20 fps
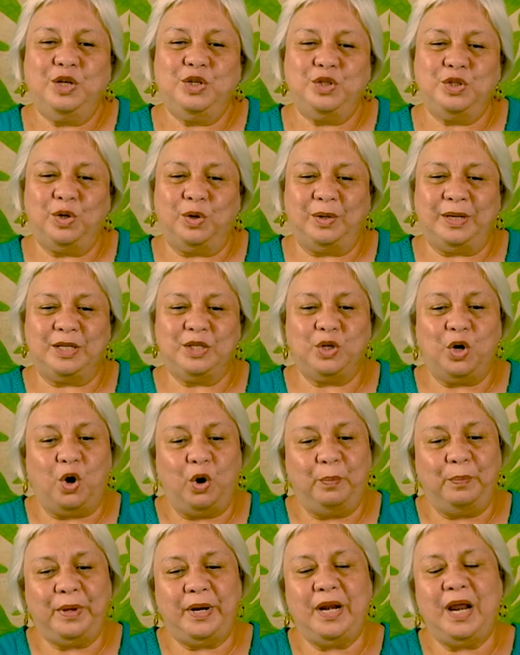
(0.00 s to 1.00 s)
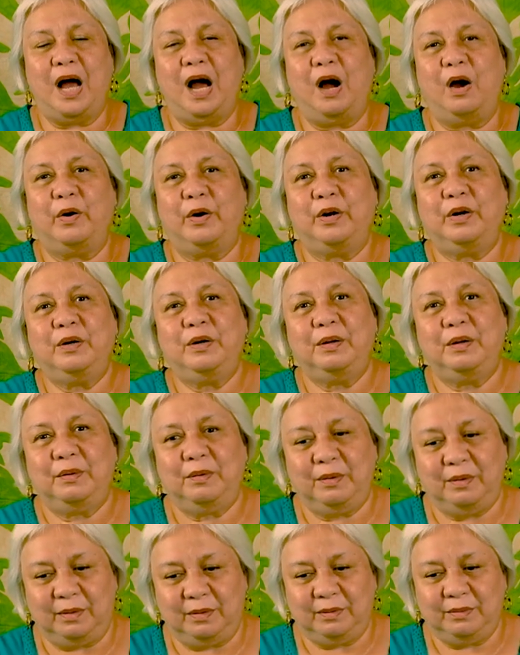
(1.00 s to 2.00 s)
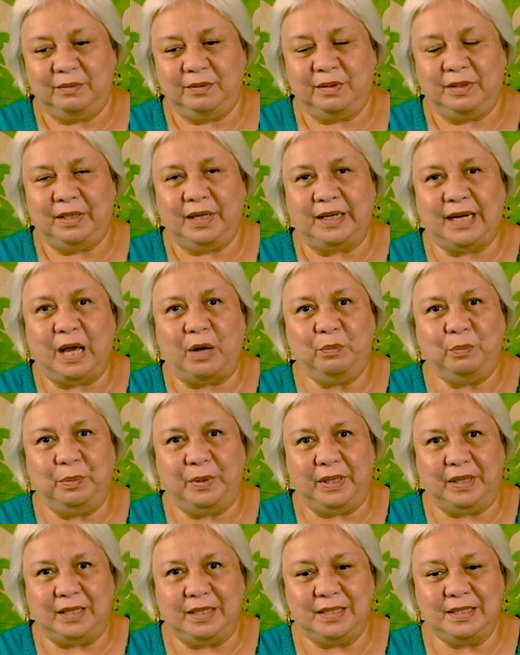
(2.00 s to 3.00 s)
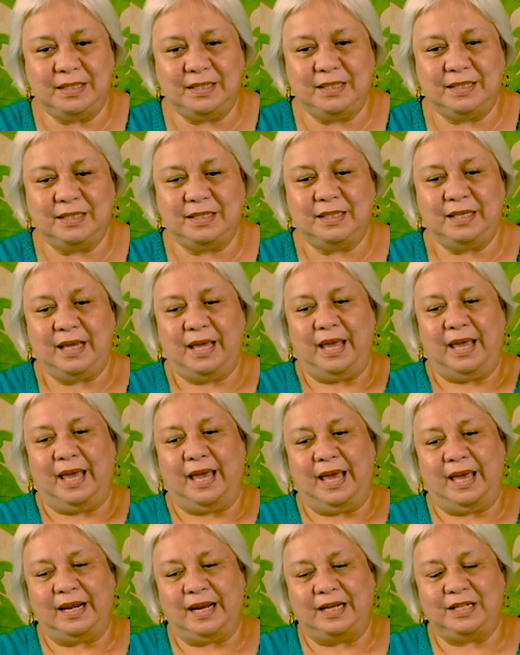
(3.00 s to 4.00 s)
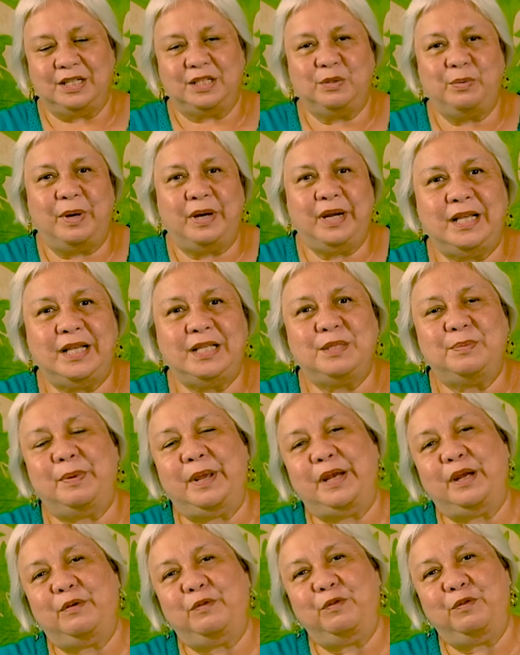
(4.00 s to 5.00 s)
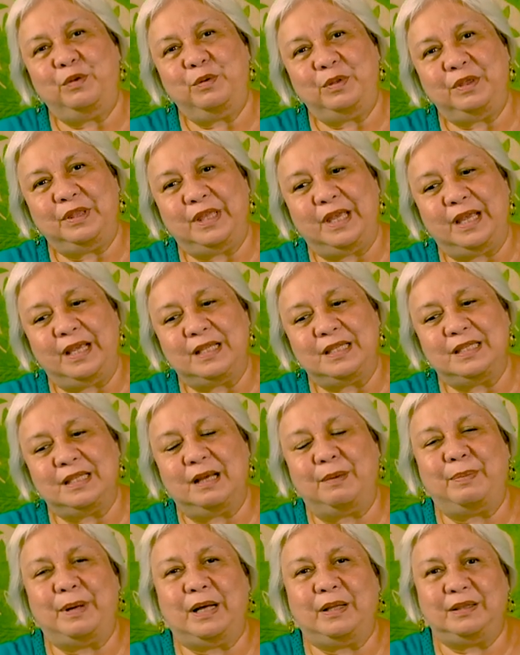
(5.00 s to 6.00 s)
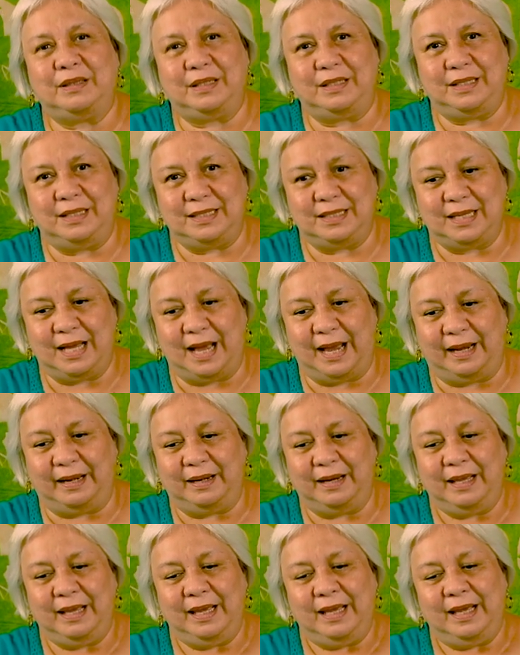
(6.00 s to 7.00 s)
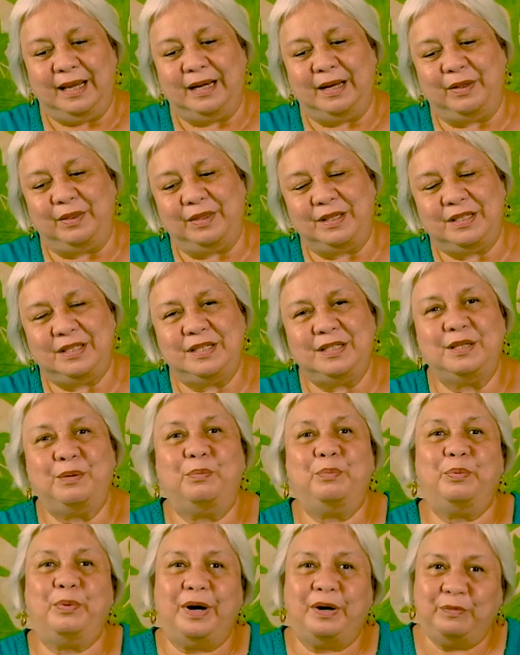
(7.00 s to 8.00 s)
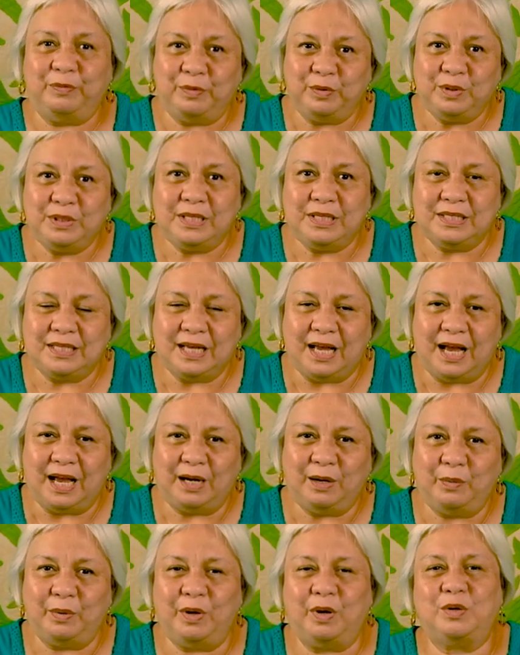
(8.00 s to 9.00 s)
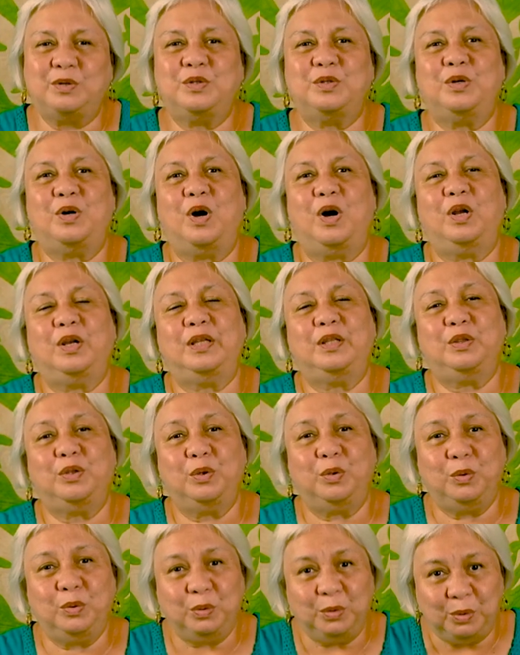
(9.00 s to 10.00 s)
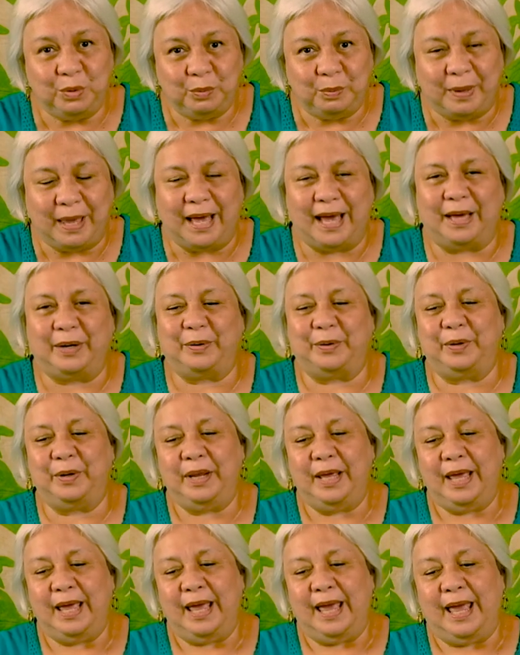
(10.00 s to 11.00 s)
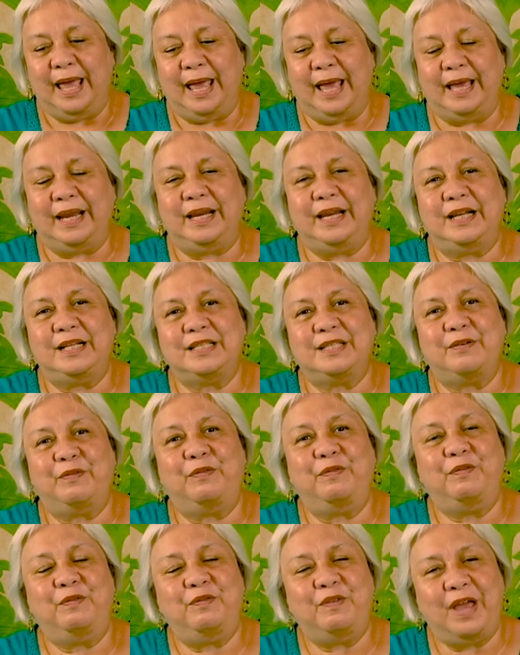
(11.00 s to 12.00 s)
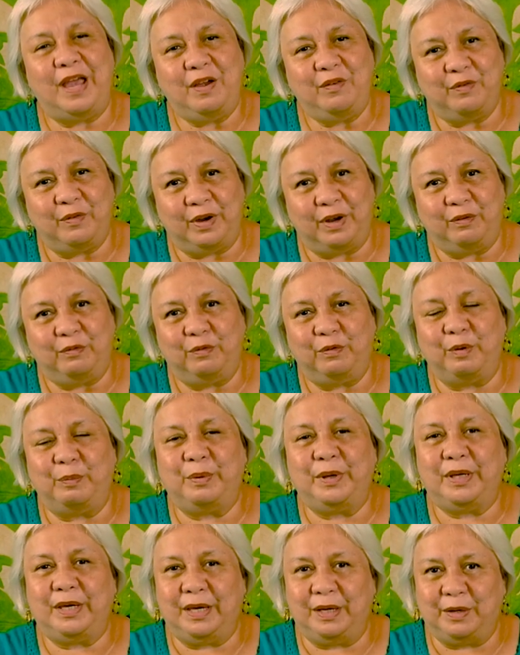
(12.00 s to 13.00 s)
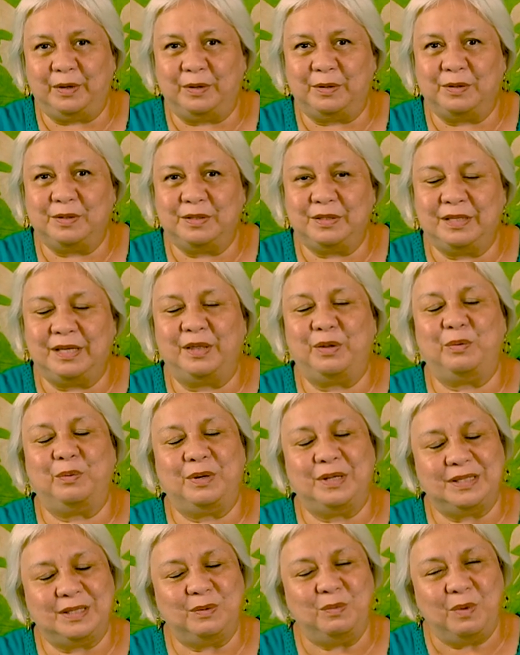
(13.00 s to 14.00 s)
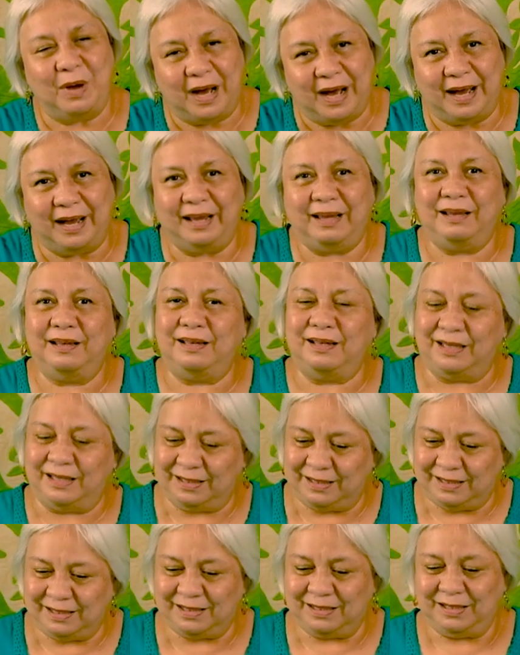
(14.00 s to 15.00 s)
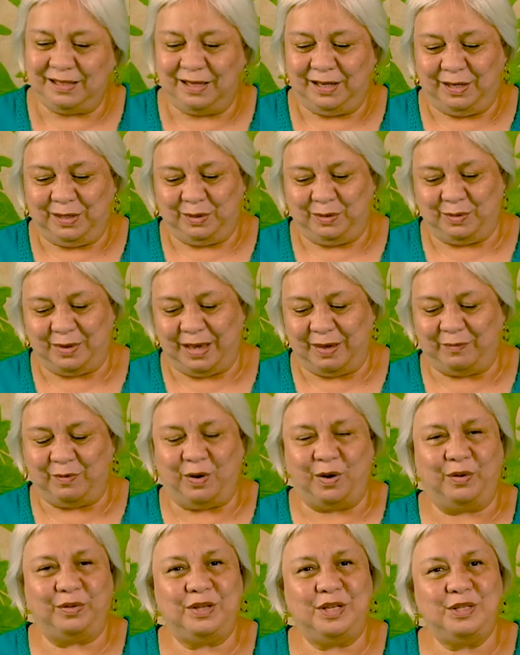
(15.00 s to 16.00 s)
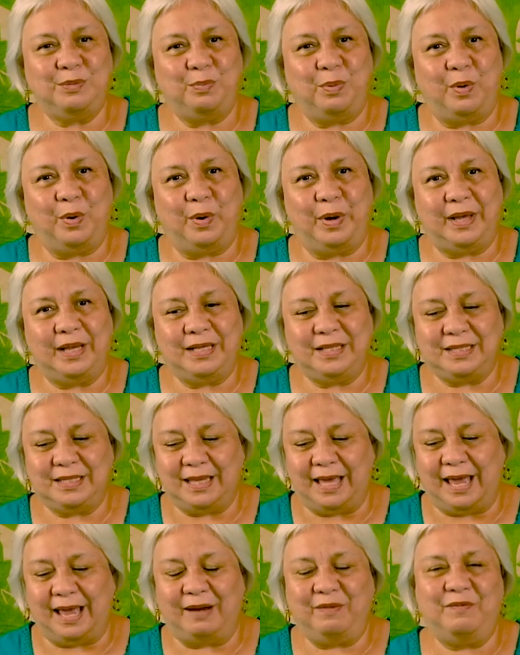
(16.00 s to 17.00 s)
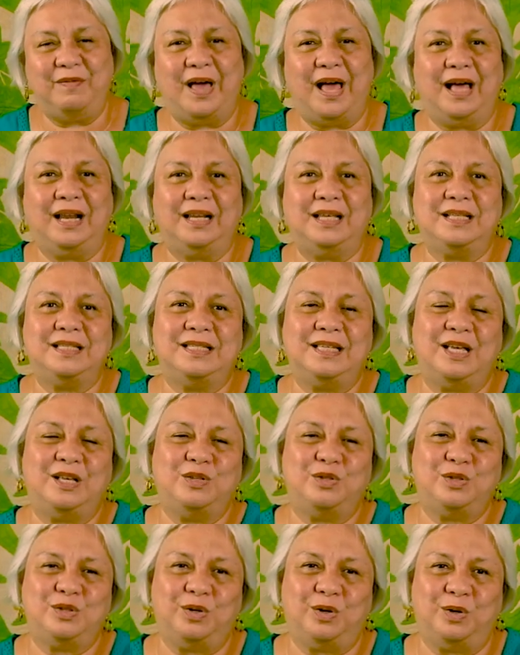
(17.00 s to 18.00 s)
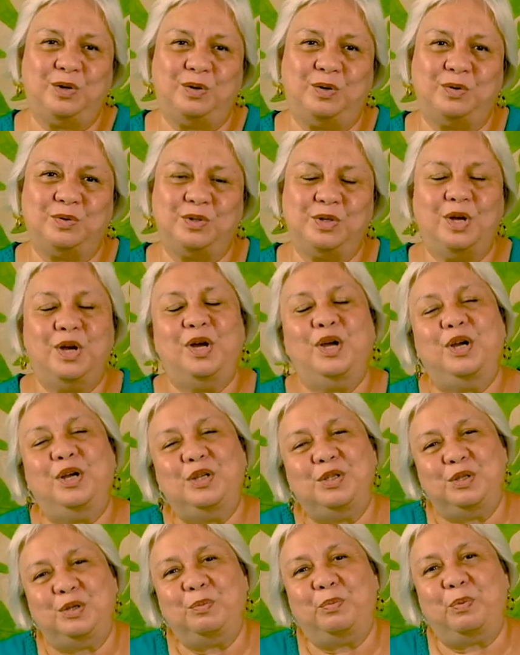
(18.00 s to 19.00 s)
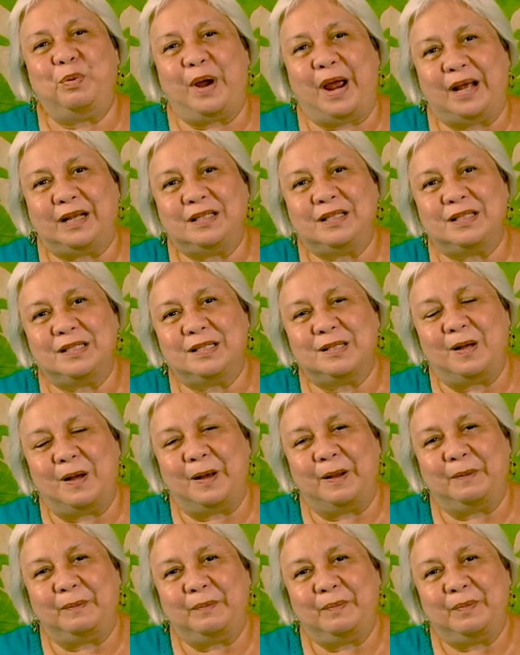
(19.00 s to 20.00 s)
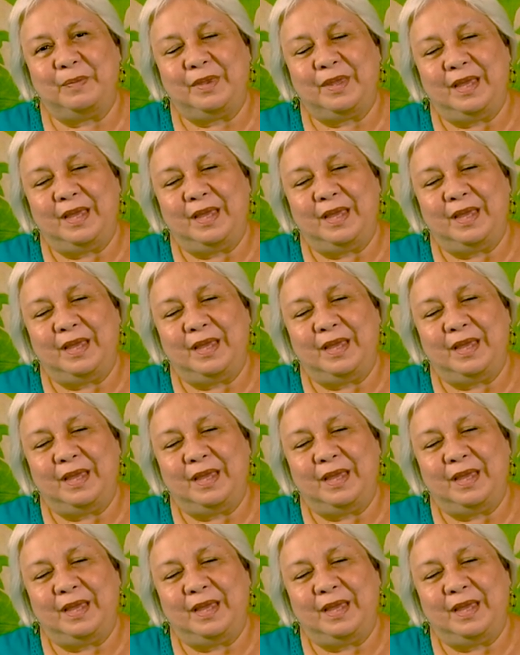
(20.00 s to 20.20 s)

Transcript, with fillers: So let's open our cutout piece and I just explain a few things about the design. Now this is a breadfruit design, we also call it the ulu pattern and it is a favorite for beginners and the reason why is you have all these points and valleys and circles to practice on.